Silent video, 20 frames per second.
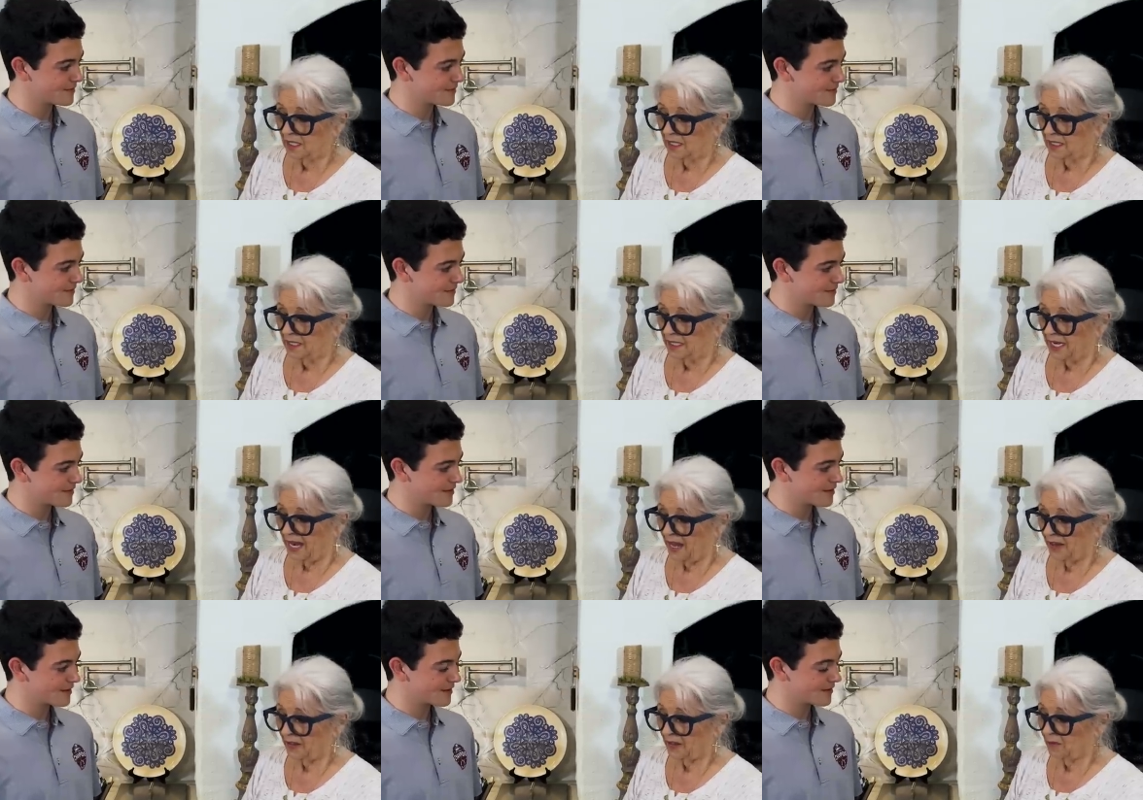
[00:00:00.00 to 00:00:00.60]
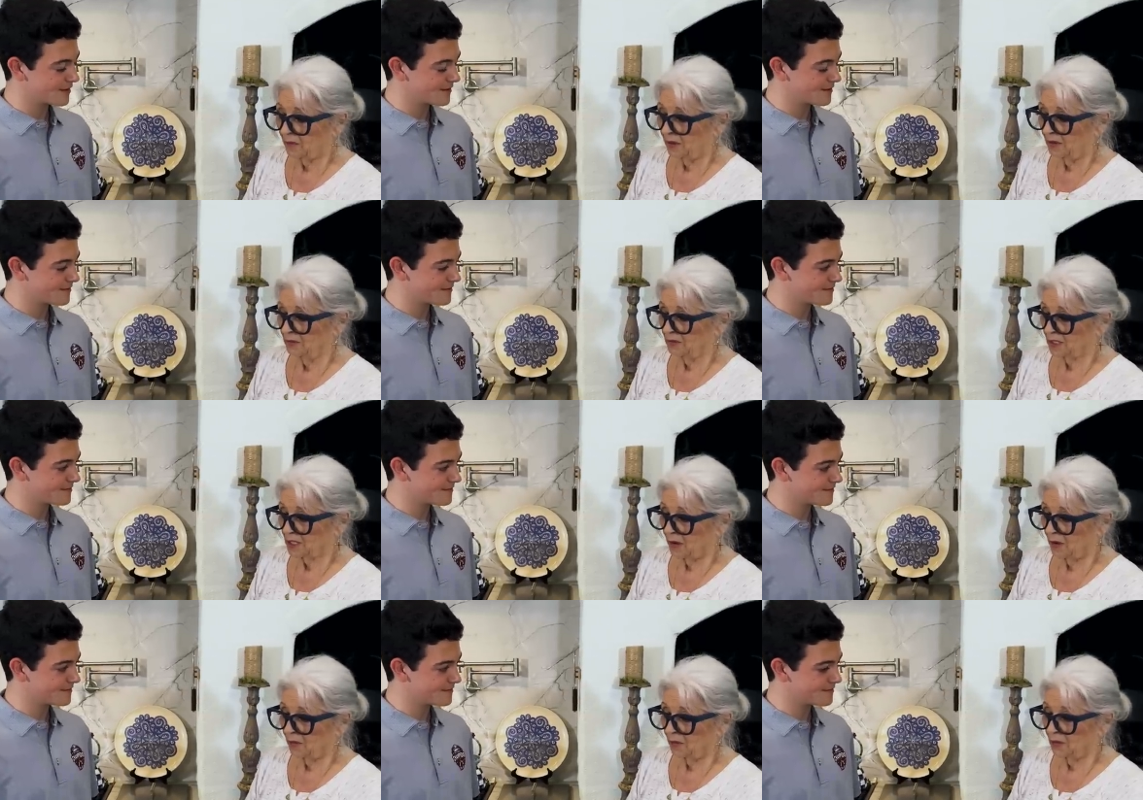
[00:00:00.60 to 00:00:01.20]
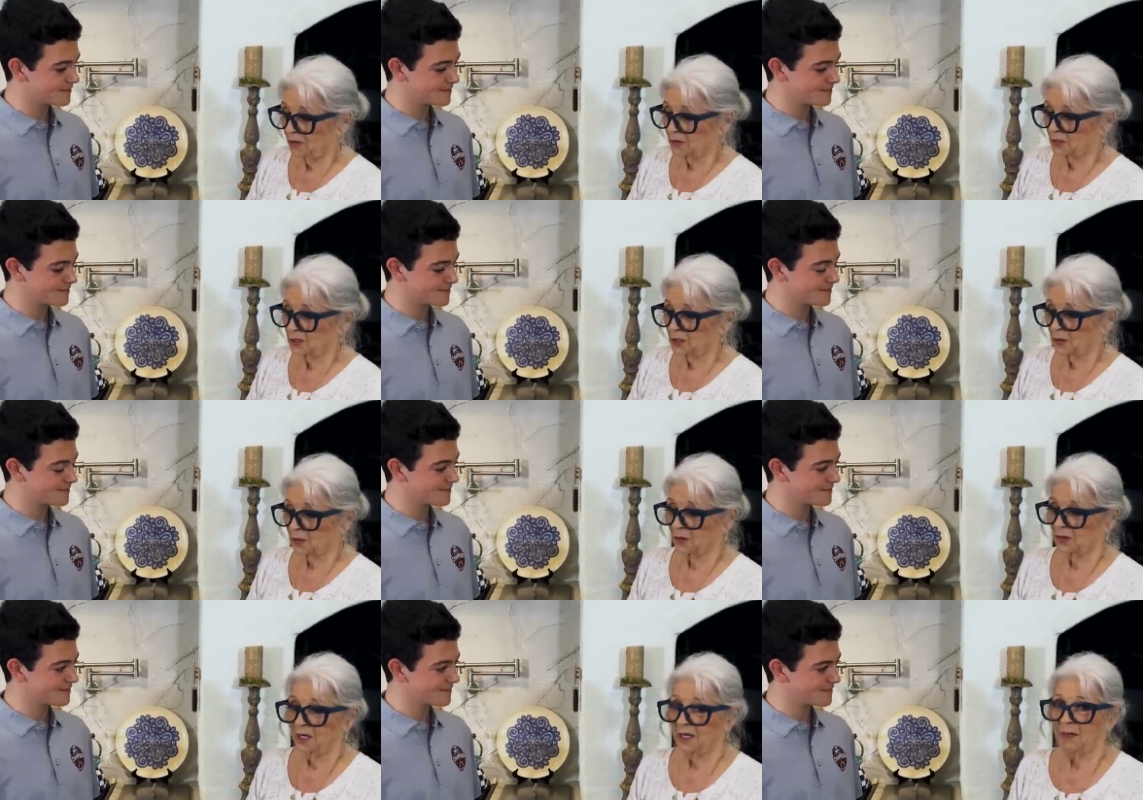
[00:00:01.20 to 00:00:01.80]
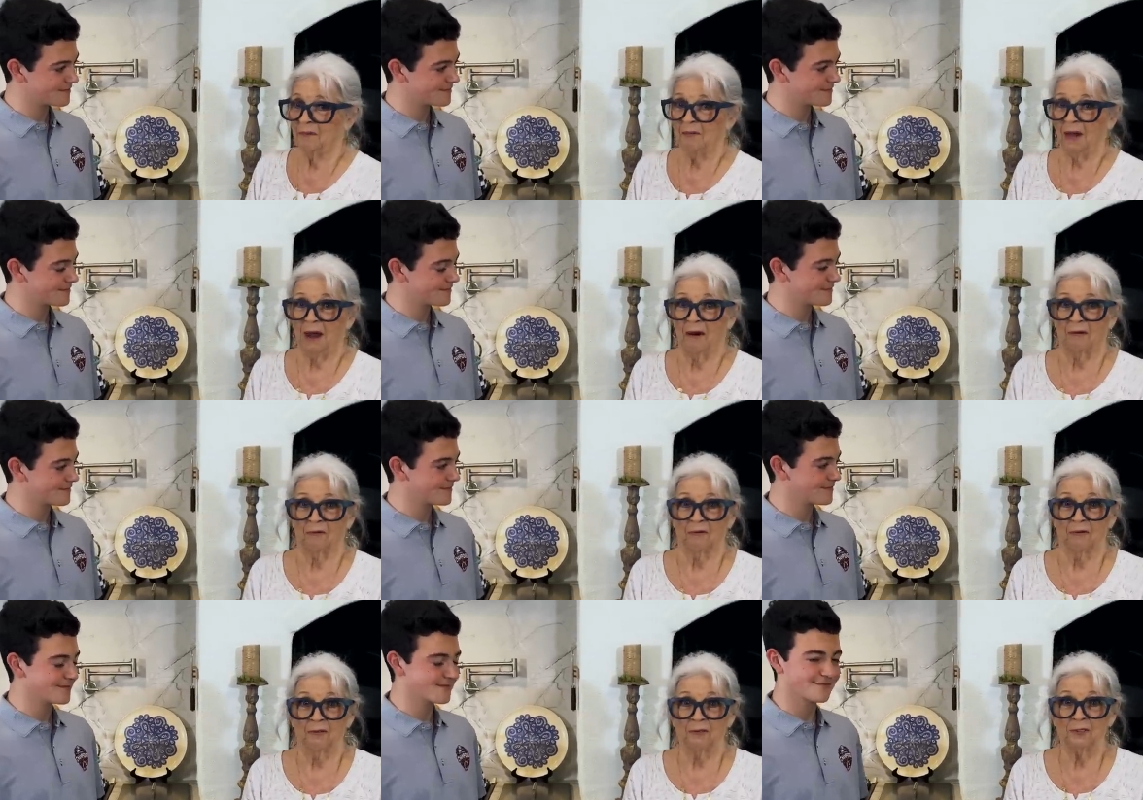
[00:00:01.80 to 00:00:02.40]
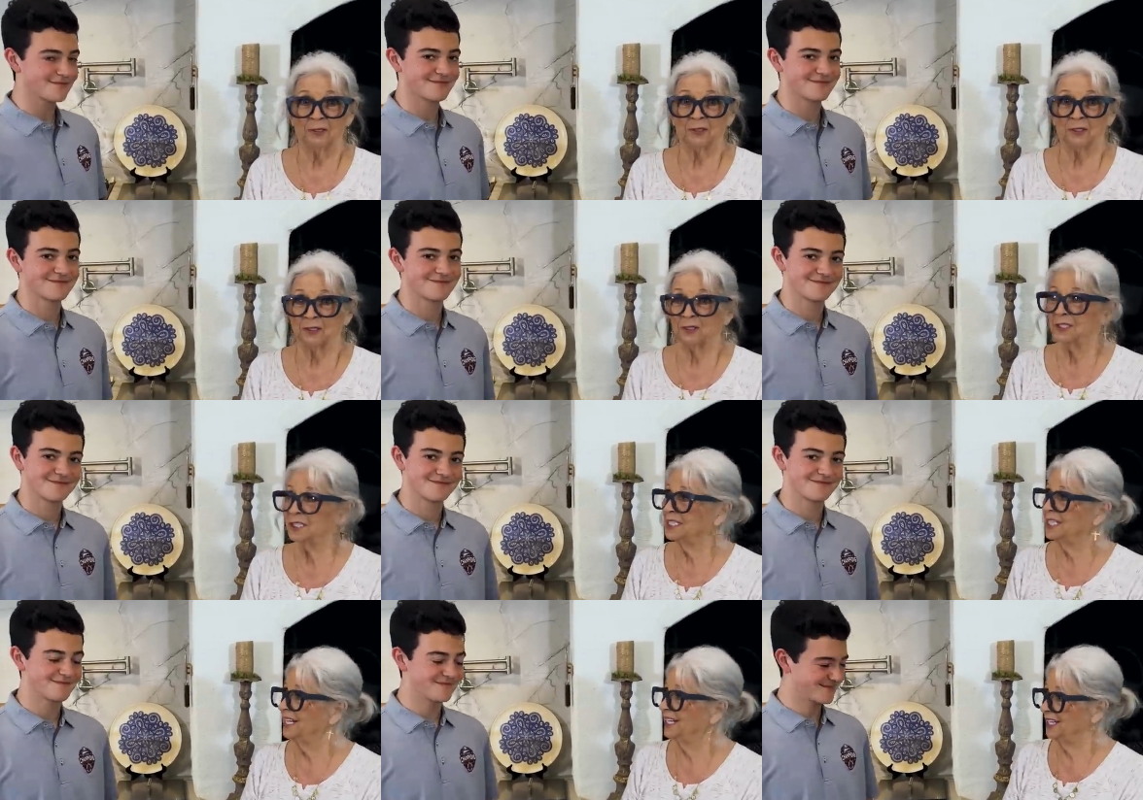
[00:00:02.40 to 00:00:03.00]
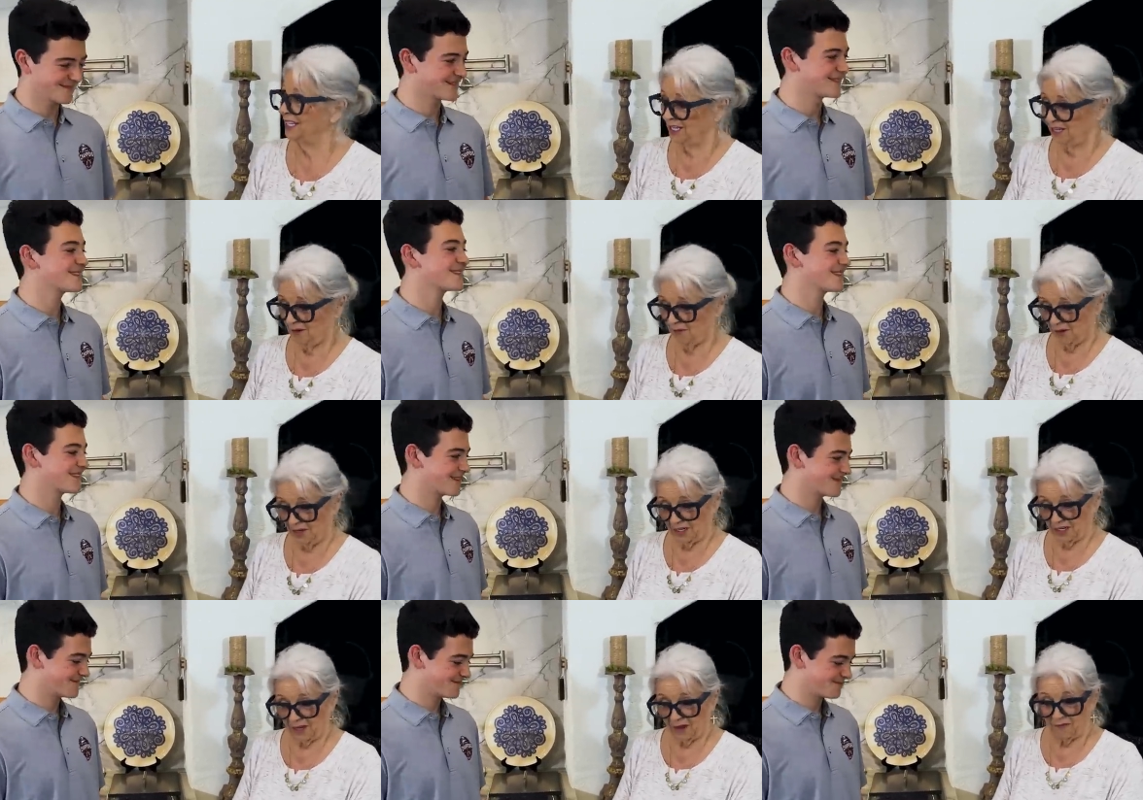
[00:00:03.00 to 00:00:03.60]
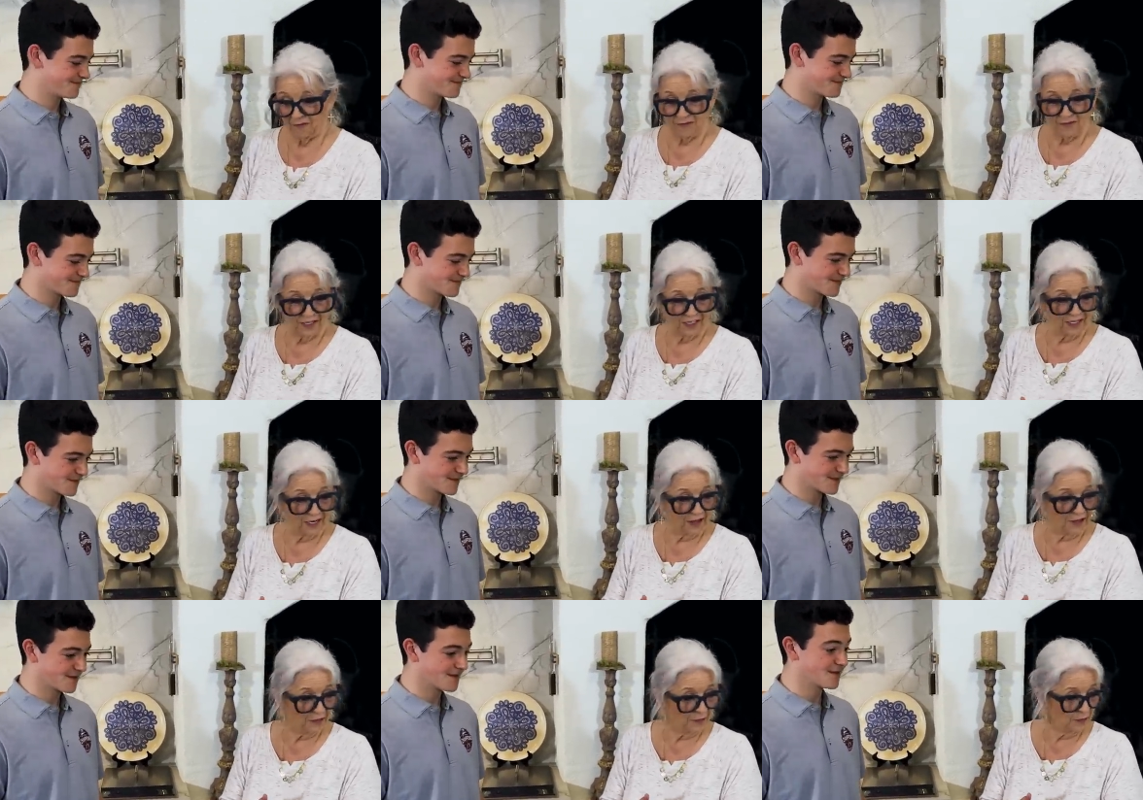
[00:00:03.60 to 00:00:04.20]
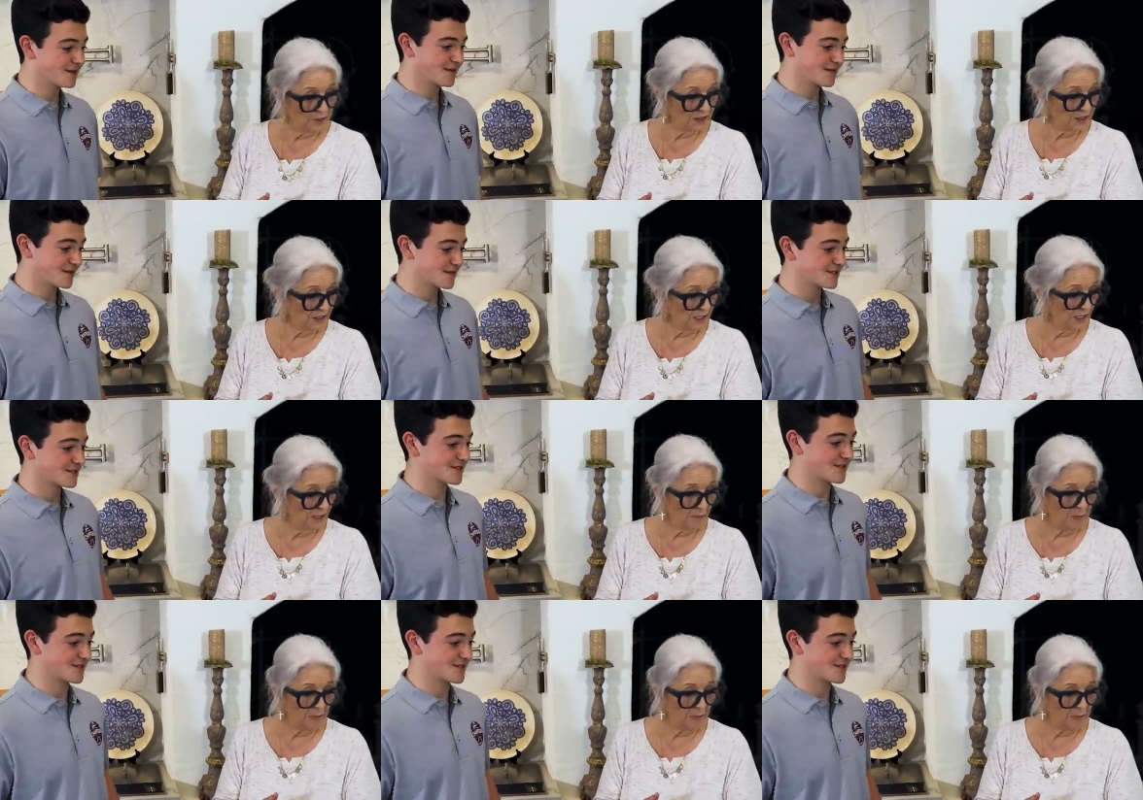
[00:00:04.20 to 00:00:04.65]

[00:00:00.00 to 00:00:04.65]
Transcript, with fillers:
Speaker 1: now that we've told the story about roosters, you want to go for another one, Sonny